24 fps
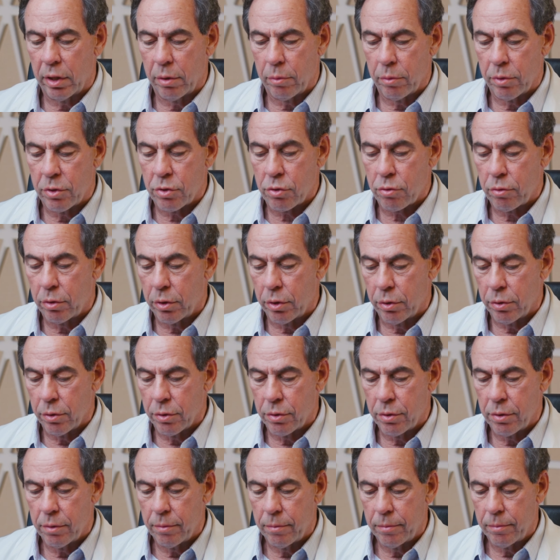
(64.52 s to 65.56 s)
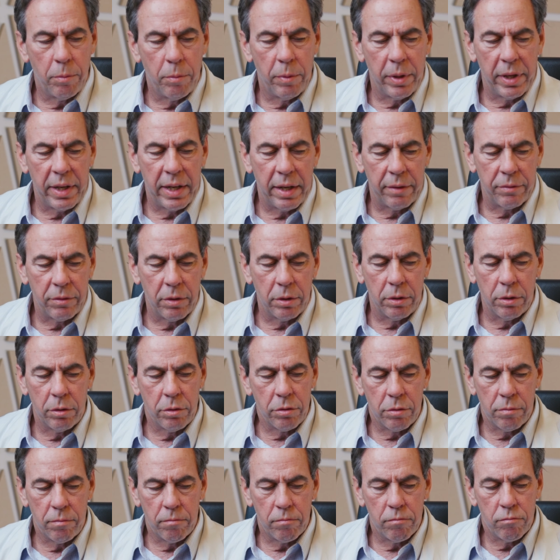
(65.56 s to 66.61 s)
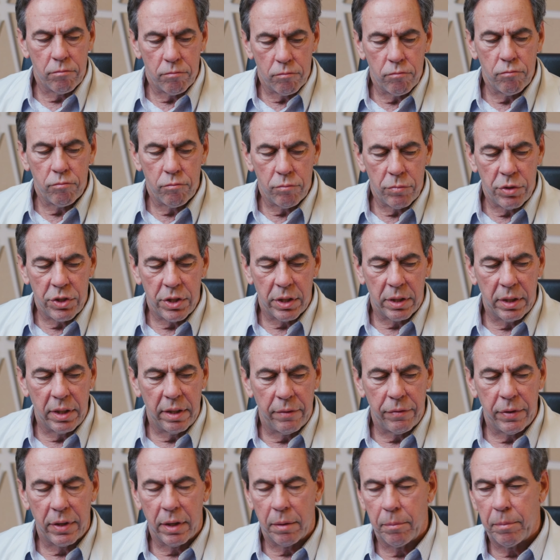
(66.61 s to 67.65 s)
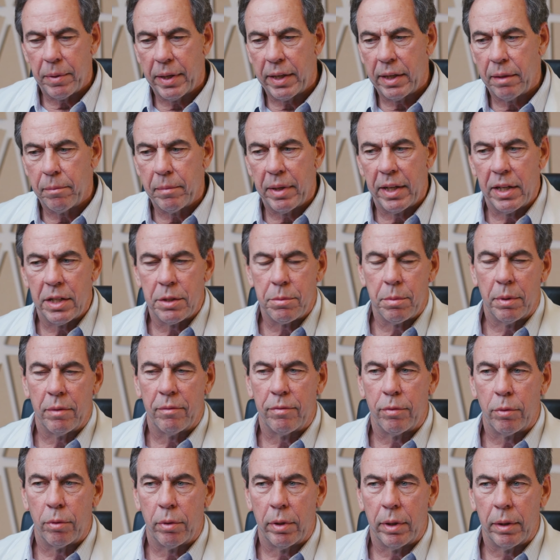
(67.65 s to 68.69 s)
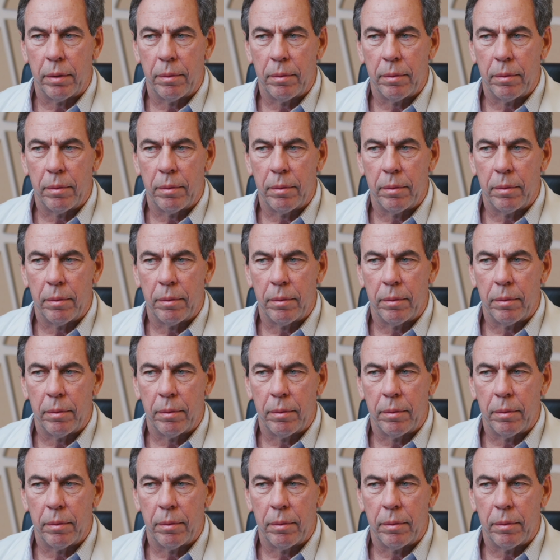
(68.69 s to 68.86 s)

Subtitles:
it with screws. We have to do significant pain management for it.